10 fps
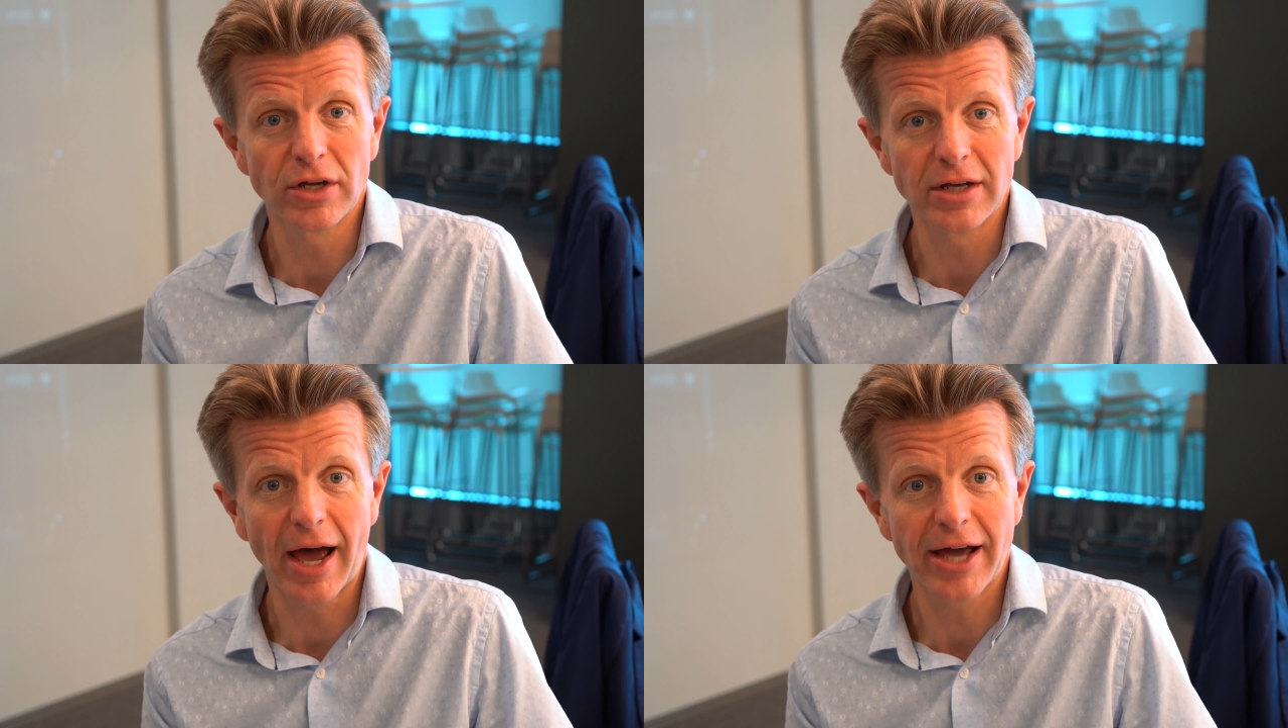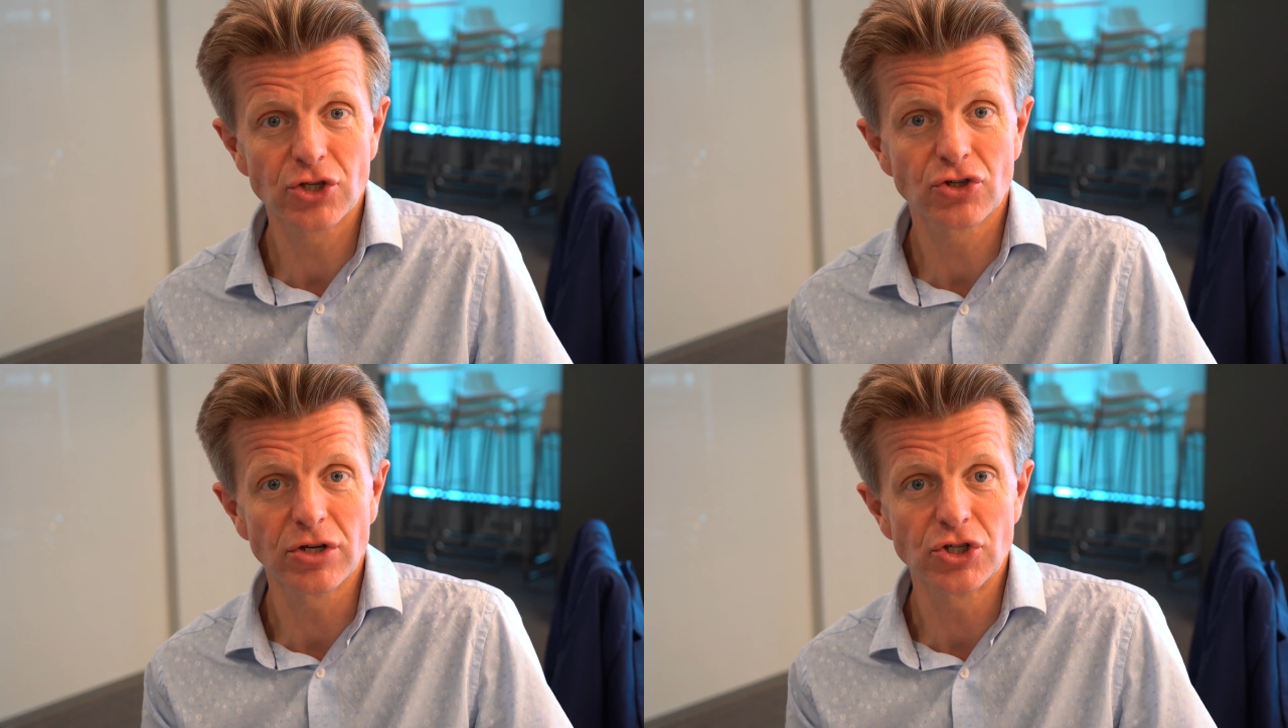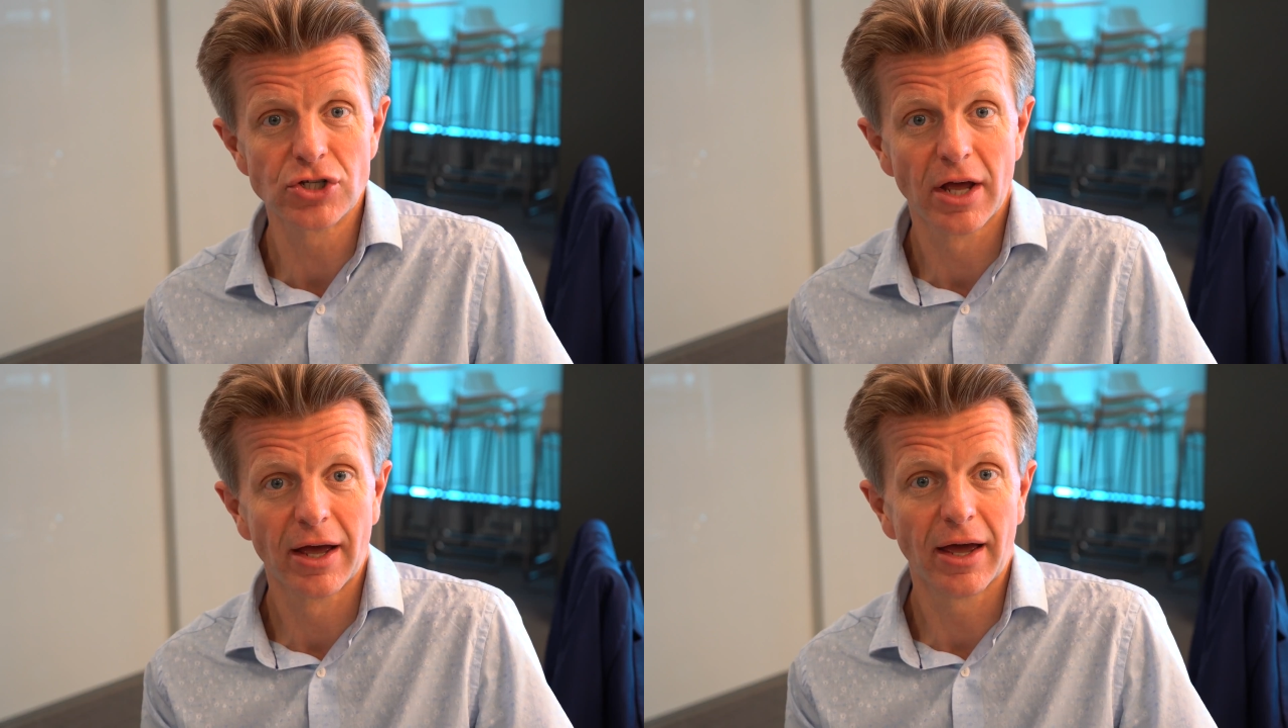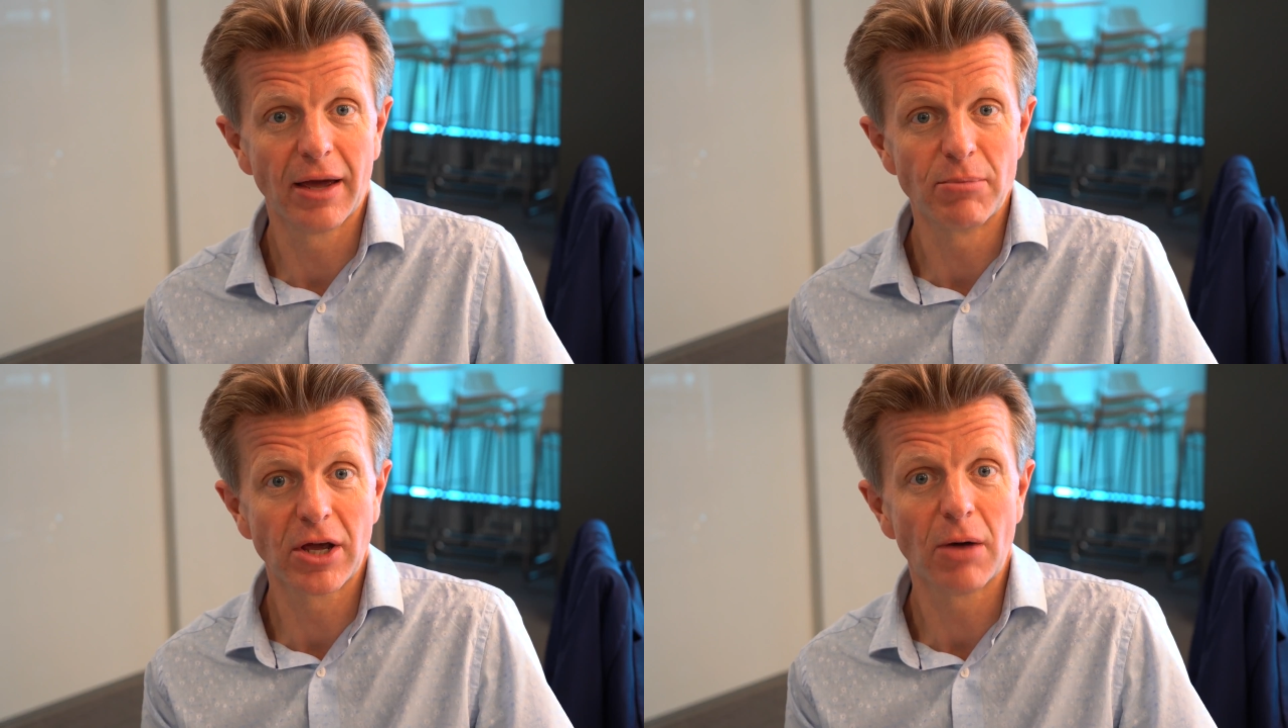that actuaries
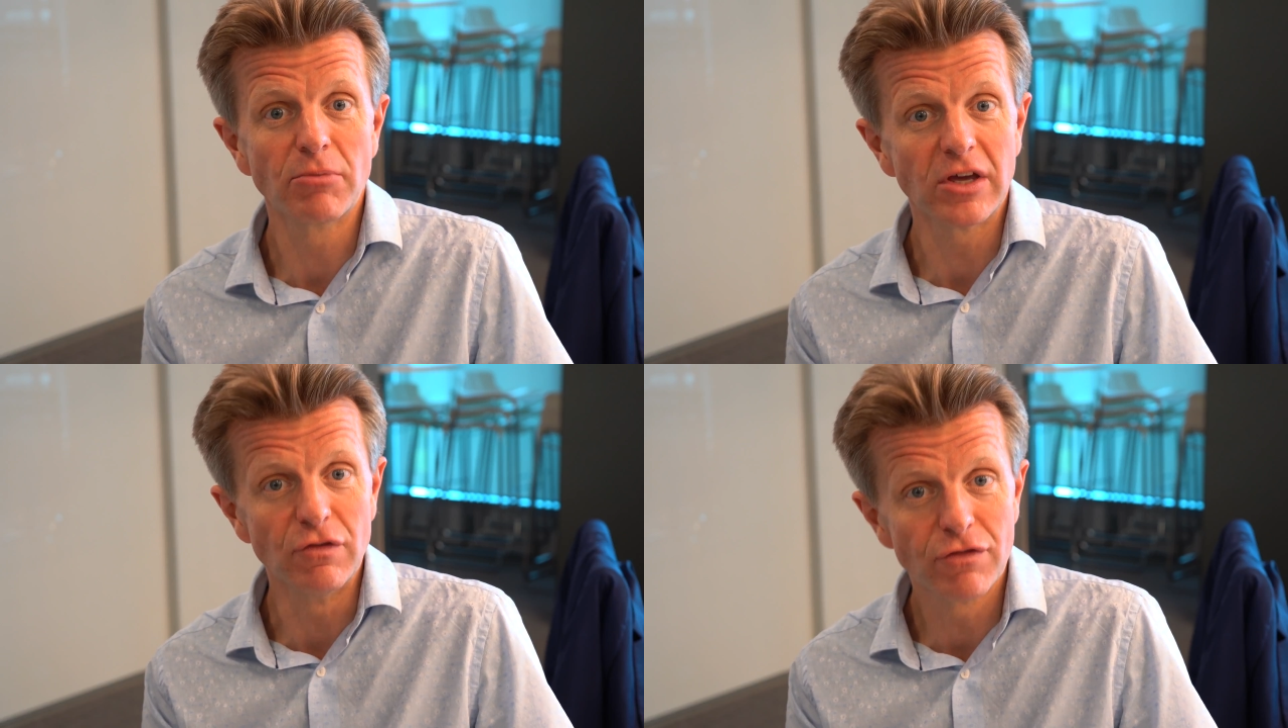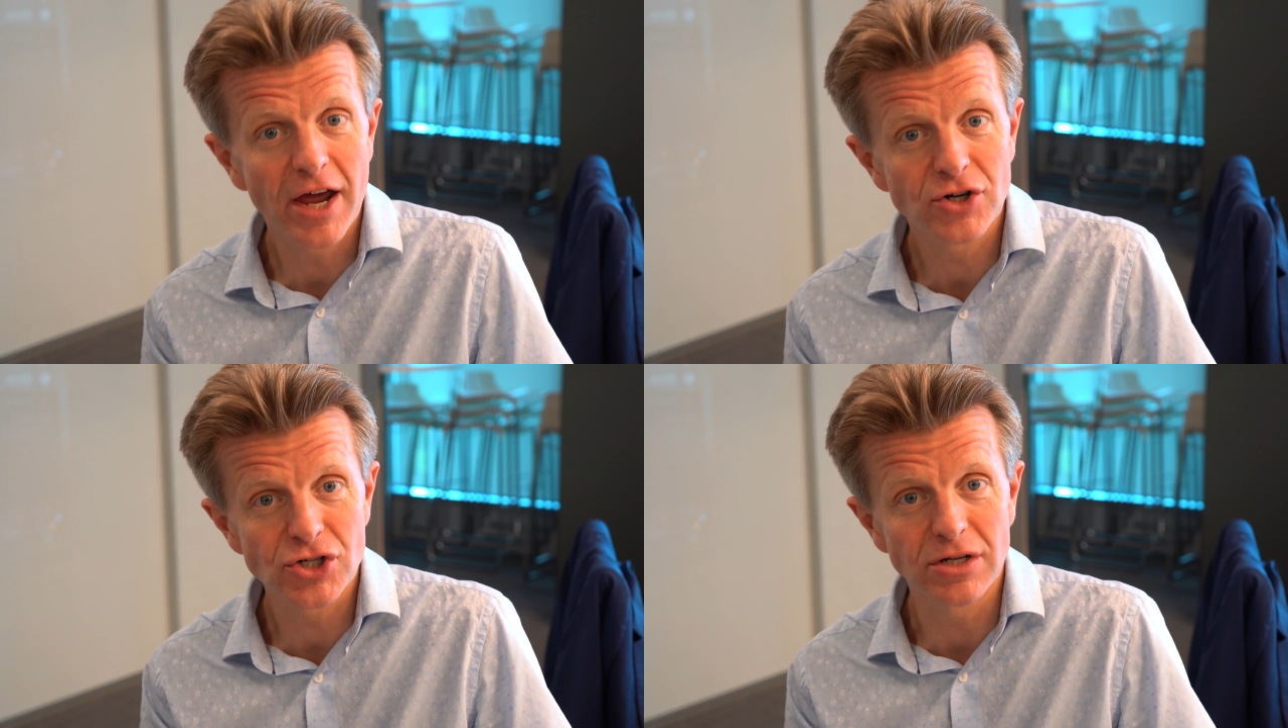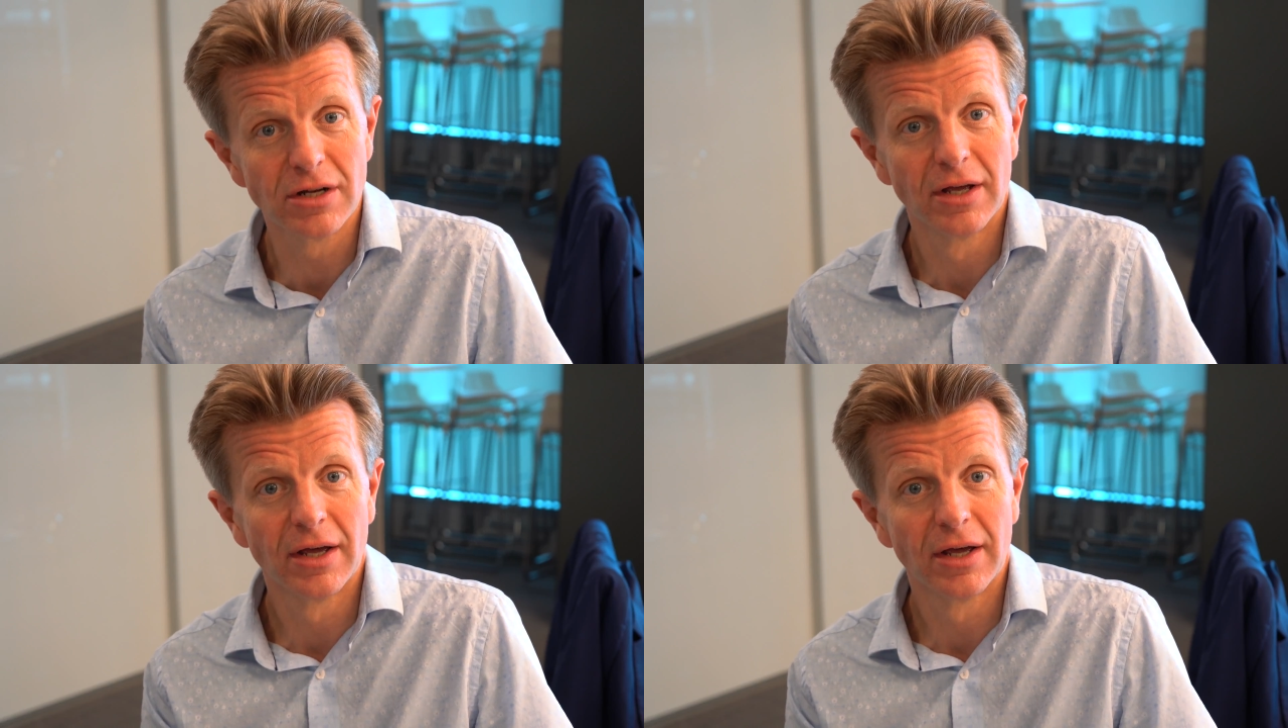become conversant